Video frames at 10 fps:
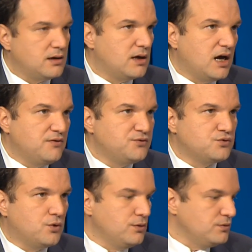
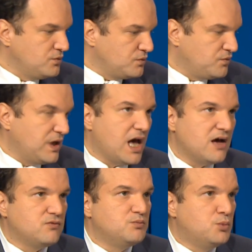After all, we
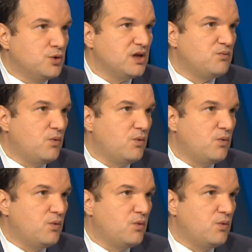have more than